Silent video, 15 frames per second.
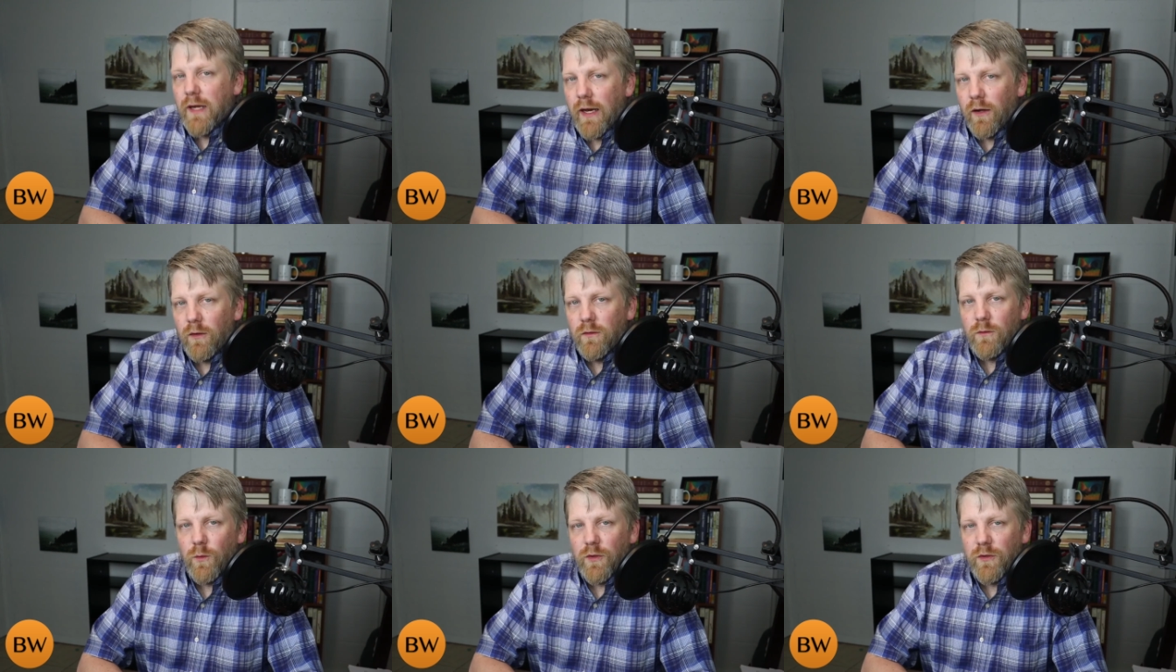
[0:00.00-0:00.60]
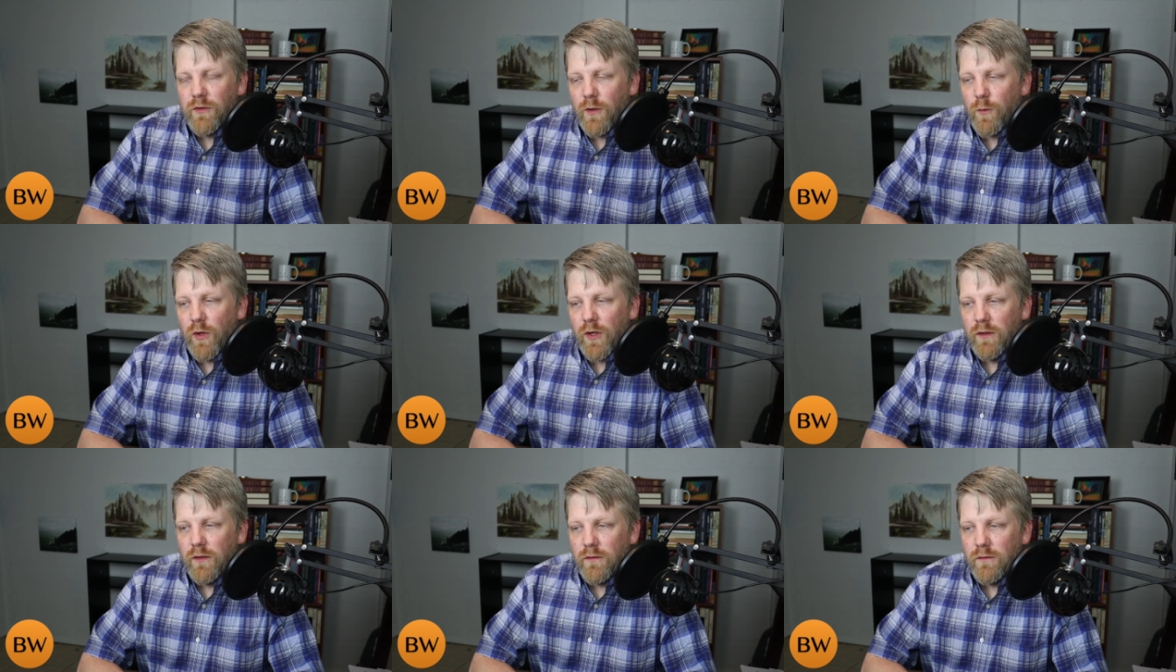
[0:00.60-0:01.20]
tell when
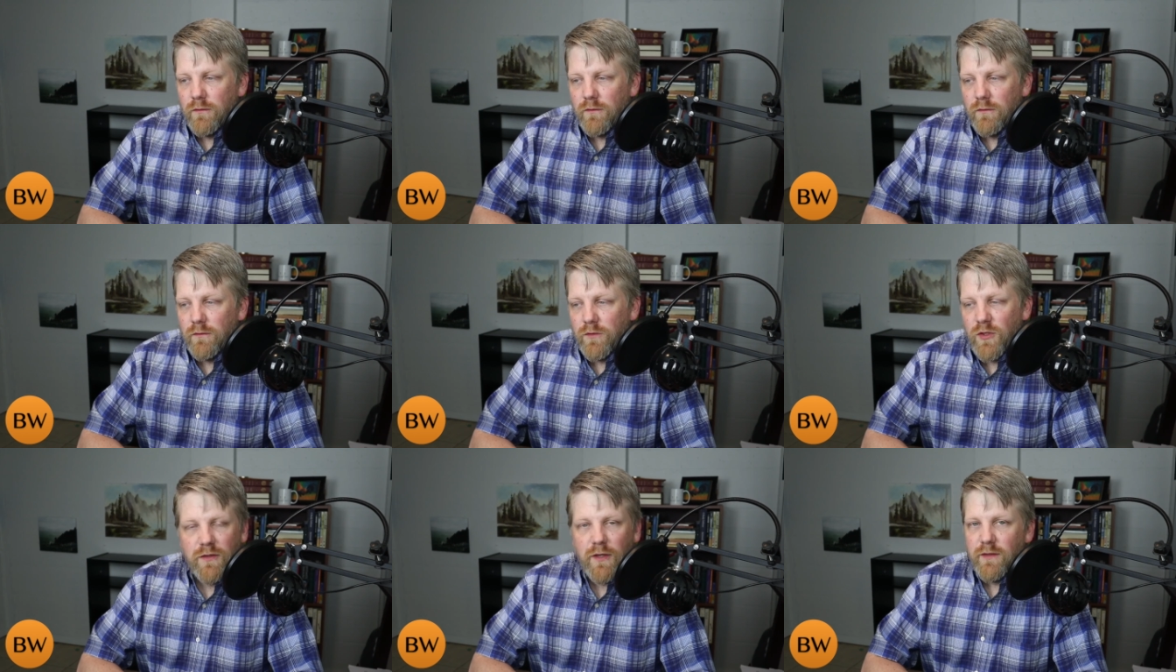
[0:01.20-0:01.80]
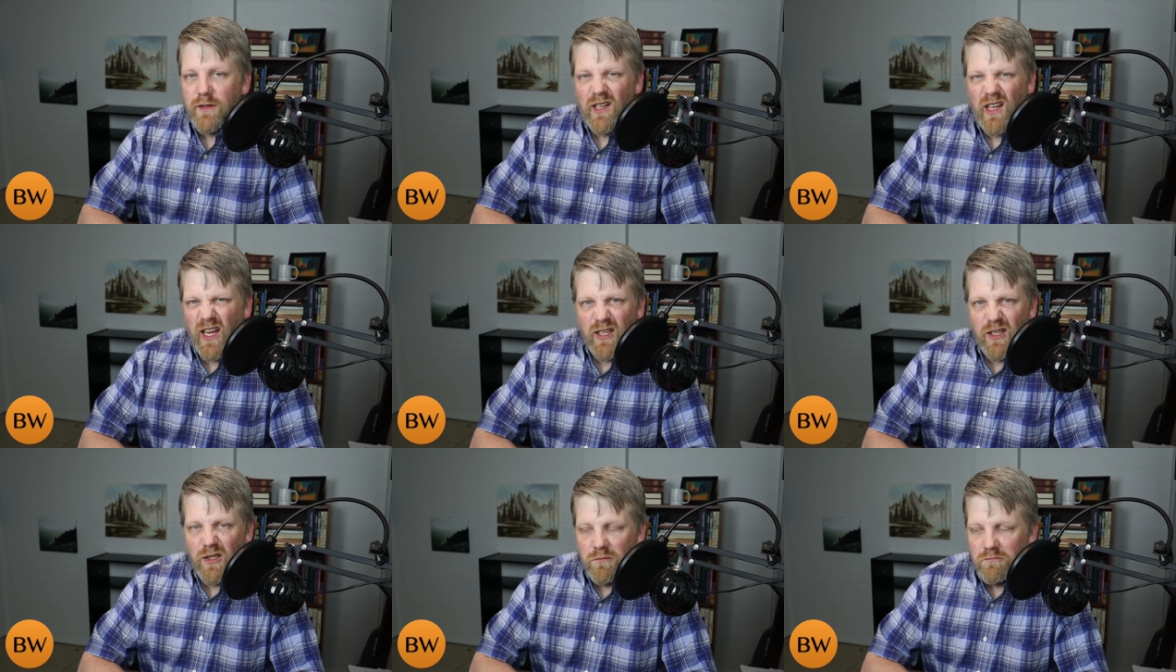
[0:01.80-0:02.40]
someone just doesn't
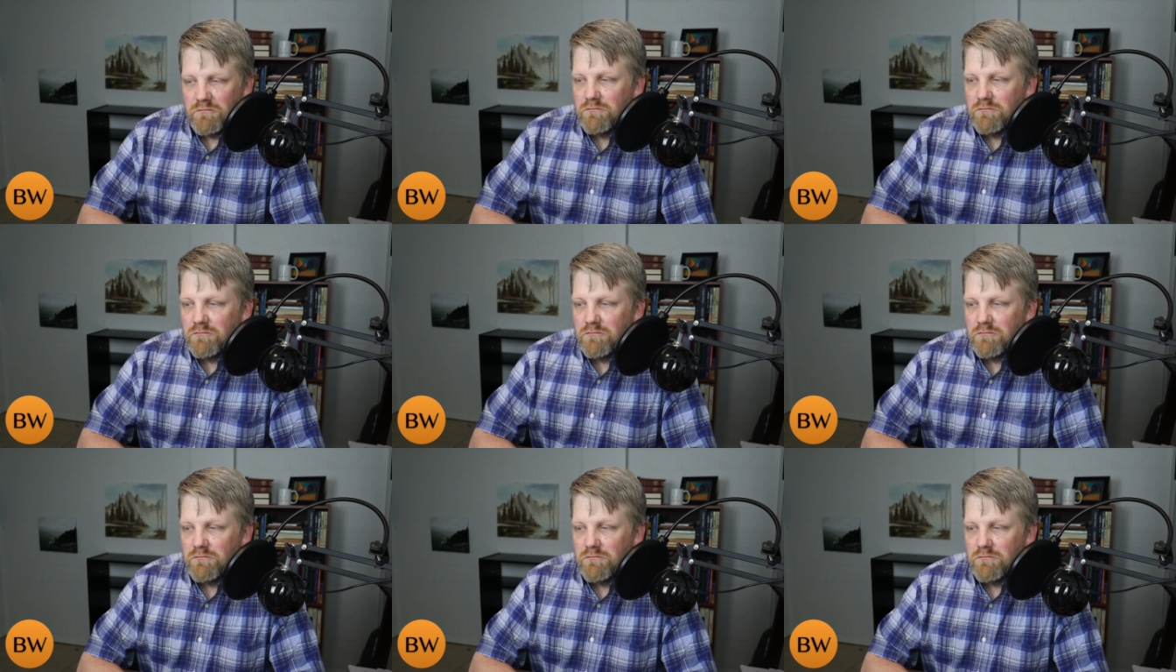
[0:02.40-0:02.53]
like you.